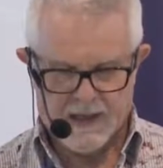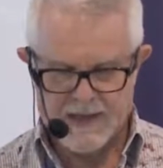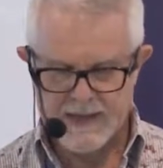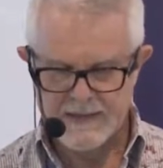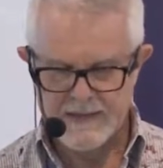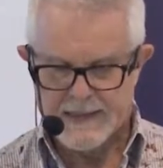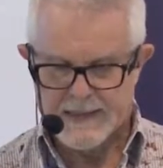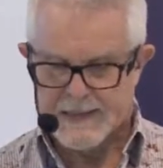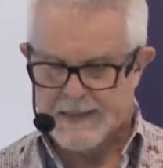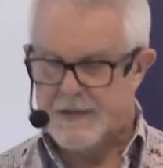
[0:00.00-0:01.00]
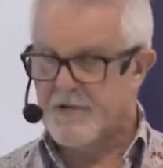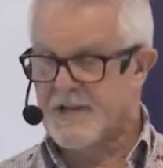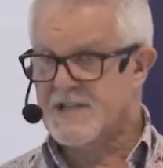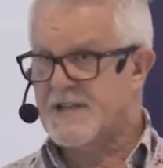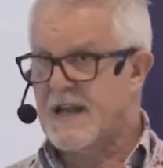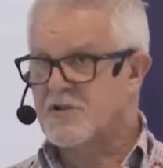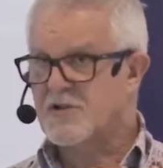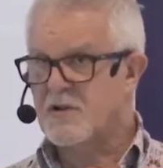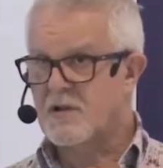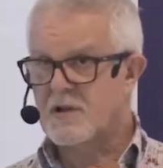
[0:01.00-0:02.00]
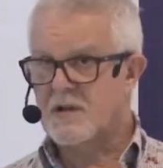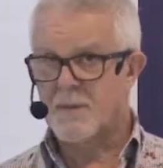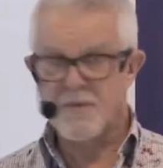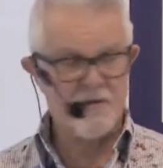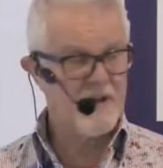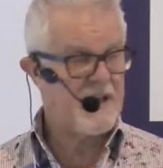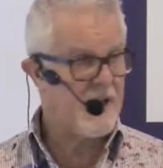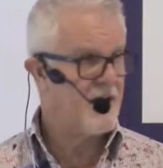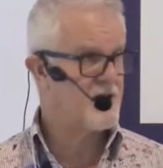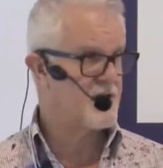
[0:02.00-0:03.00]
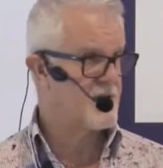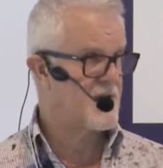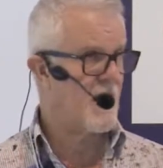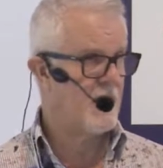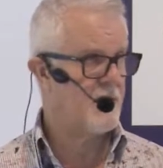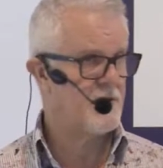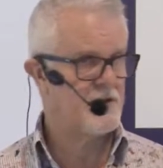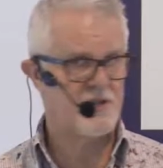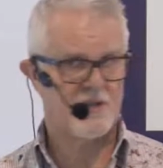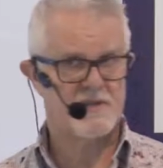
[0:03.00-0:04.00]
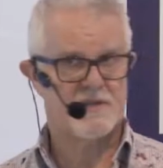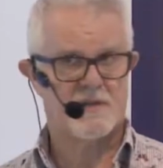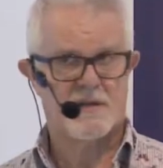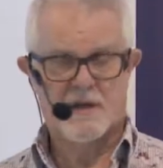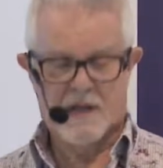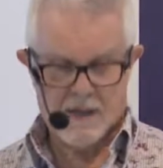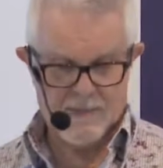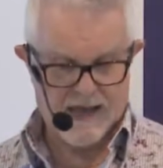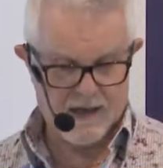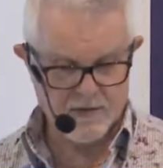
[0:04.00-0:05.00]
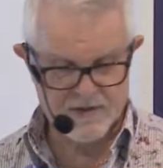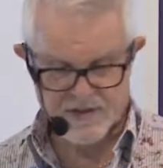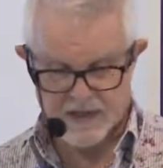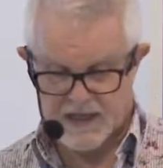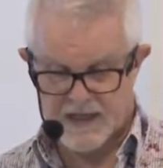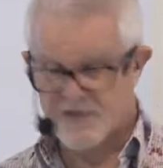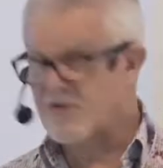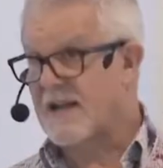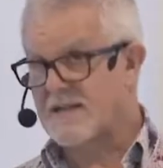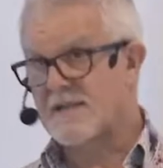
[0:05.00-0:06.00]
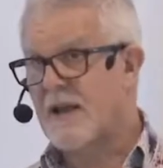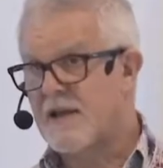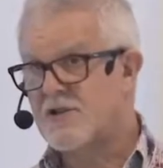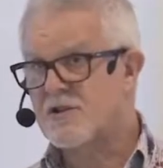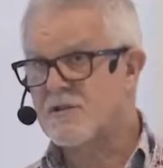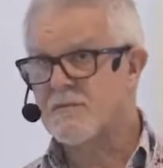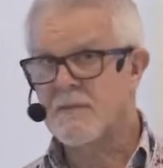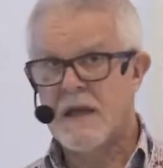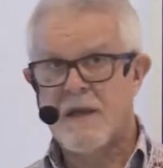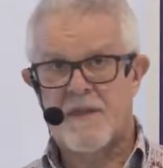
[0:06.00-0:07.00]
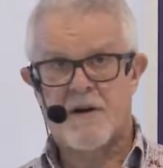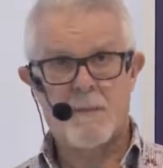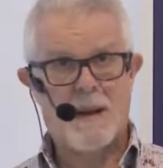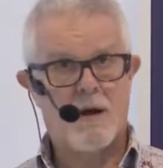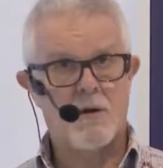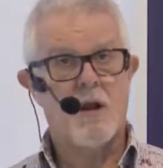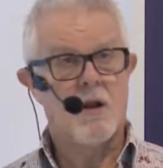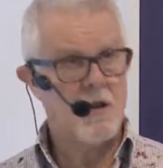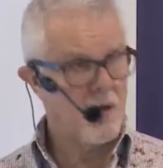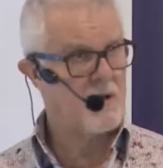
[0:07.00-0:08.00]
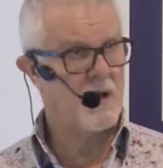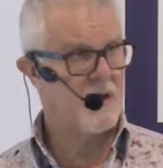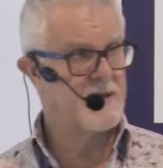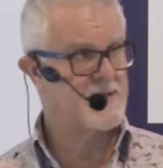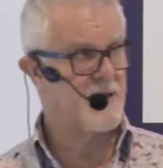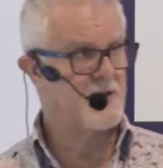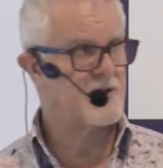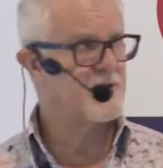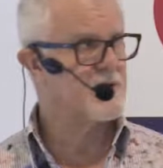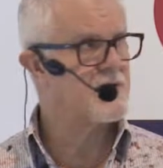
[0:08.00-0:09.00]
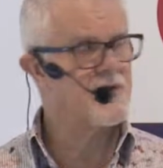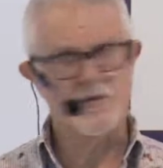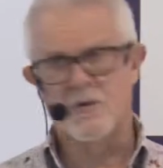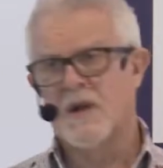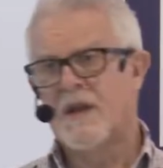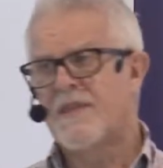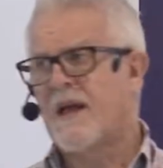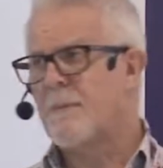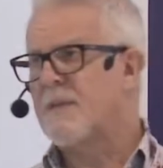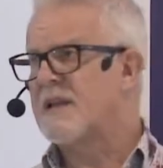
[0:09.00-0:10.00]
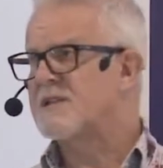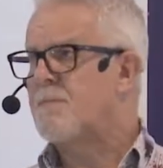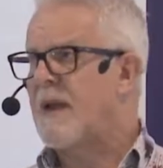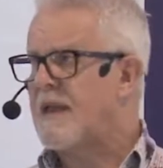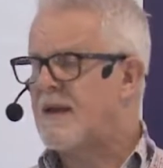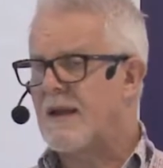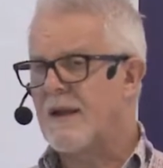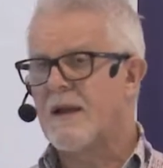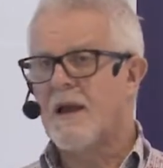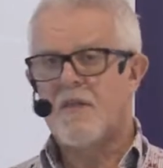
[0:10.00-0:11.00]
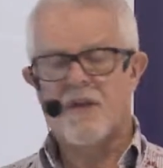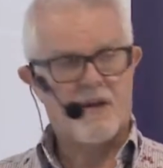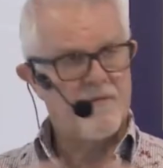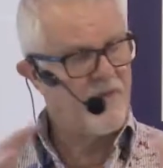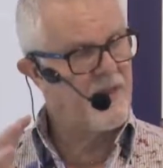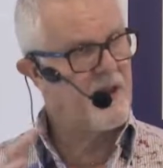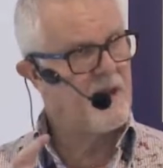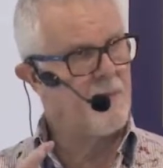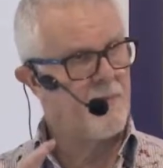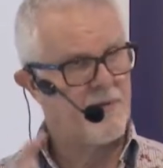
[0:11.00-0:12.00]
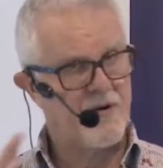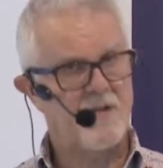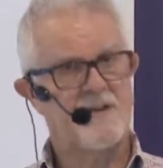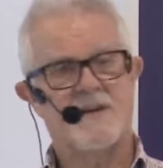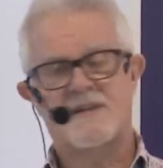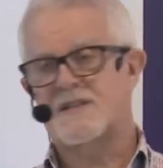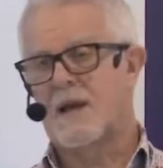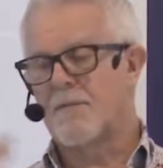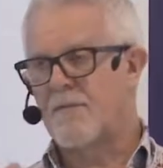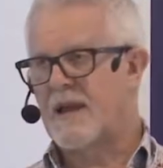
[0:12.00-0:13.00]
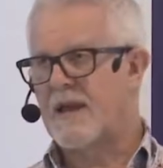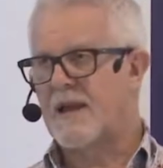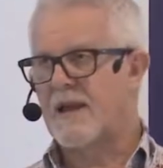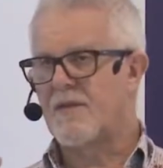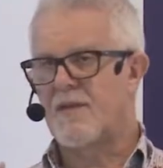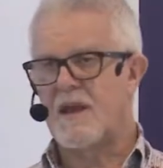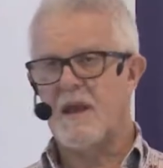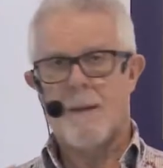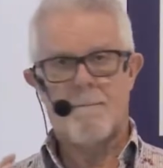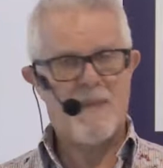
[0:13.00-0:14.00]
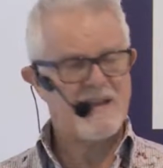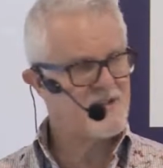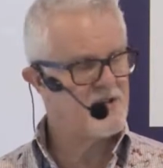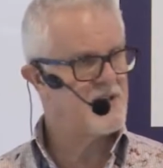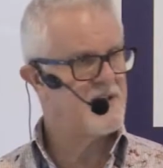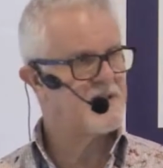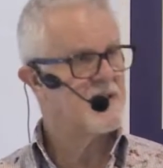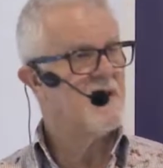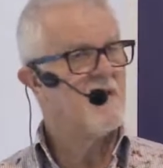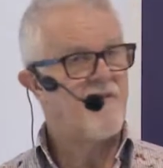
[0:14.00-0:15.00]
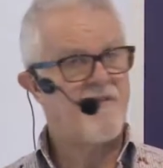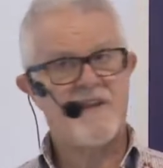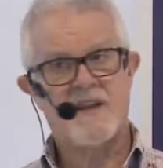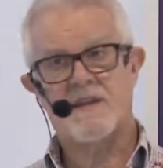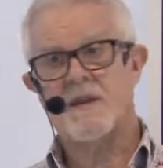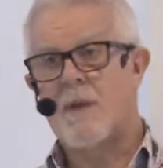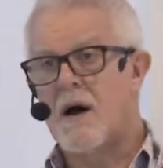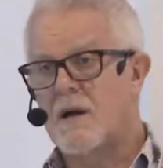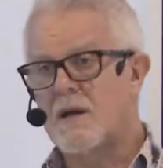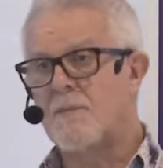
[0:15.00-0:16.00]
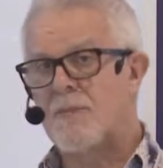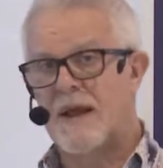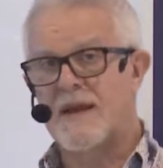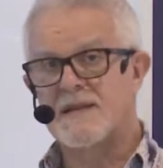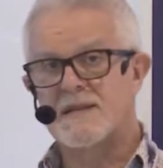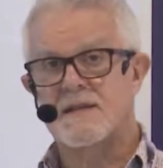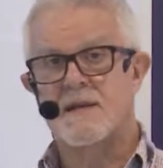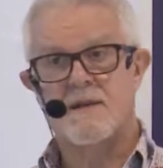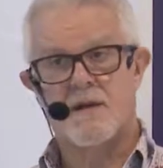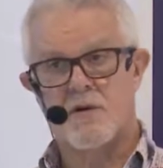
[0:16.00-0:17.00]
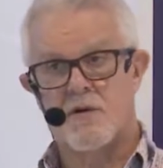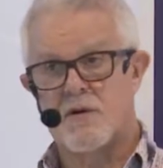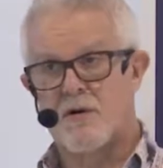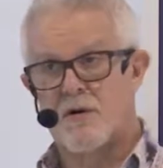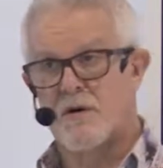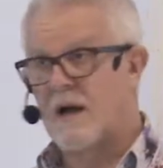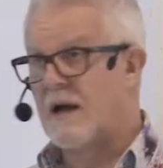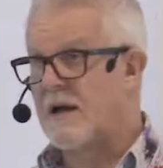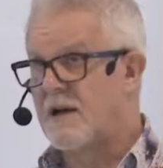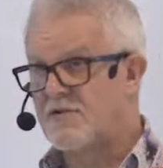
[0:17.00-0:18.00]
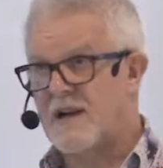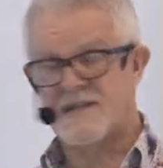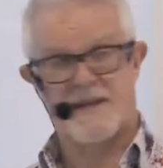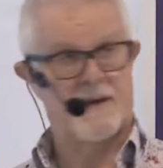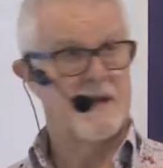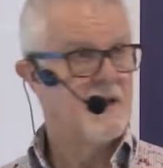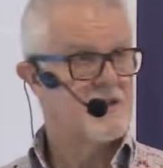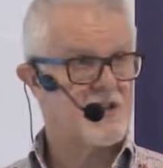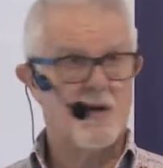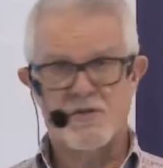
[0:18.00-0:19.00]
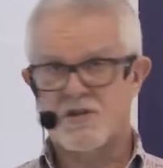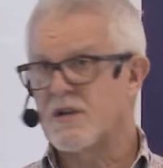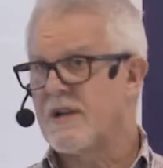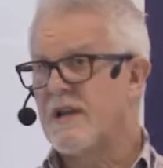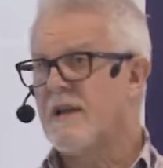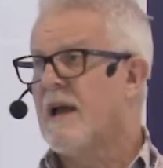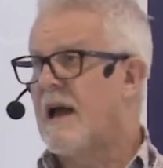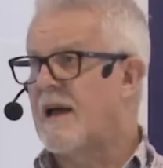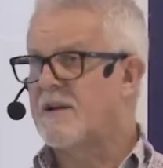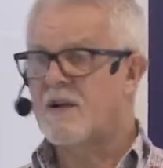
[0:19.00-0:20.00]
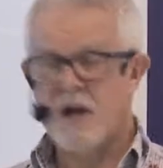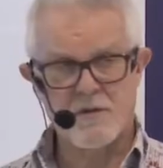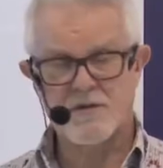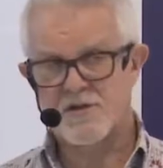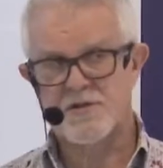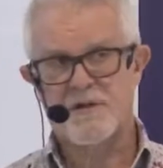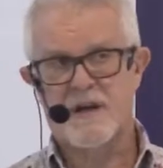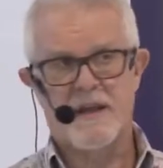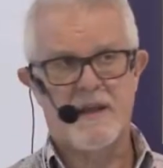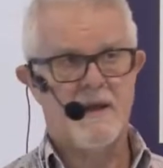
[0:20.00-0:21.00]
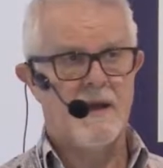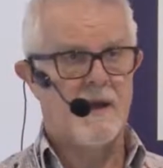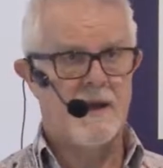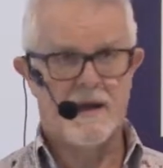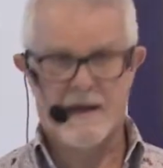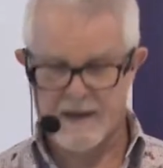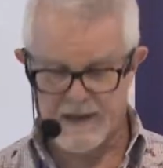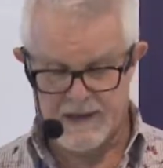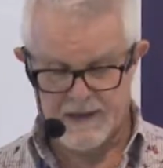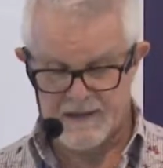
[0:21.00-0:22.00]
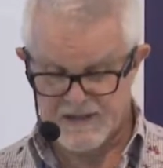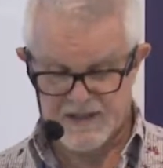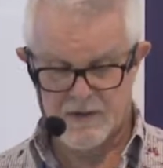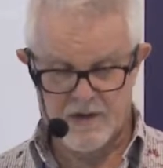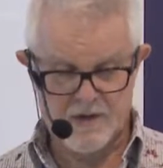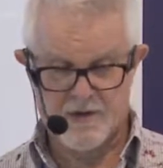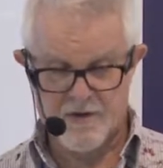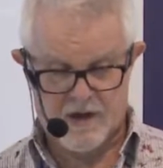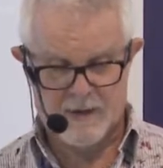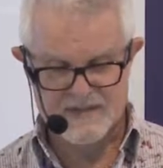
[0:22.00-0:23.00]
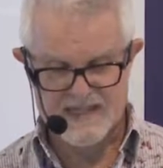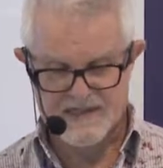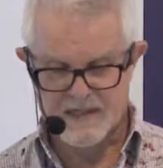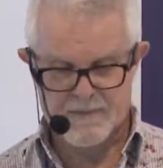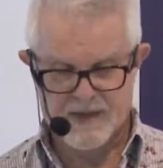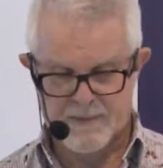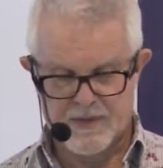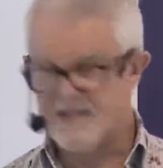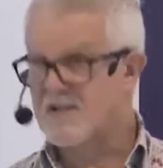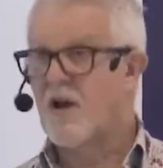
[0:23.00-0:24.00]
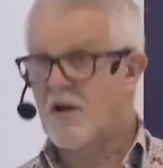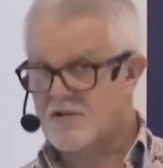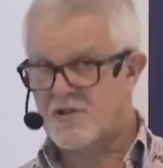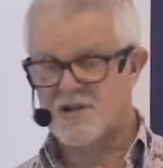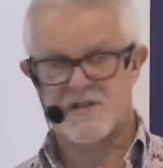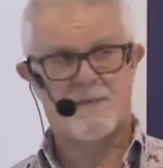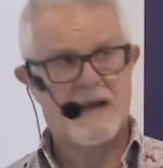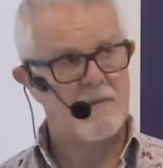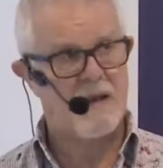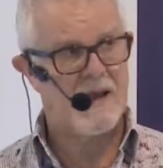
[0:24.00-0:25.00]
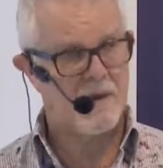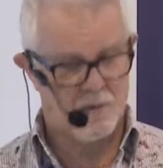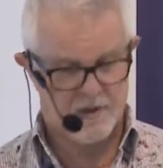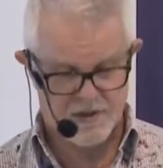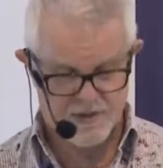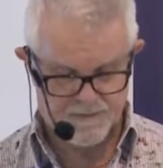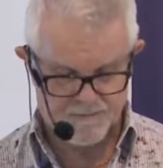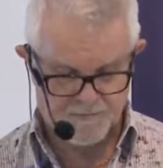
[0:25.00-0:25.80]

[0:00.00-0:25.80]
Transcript: And your international communications aren't just about translation, they're about localization too. And that means making the products and making the messages fit the marketplace that you're addressing socially and culturally, and so you're not upsetting people. It's not just about language.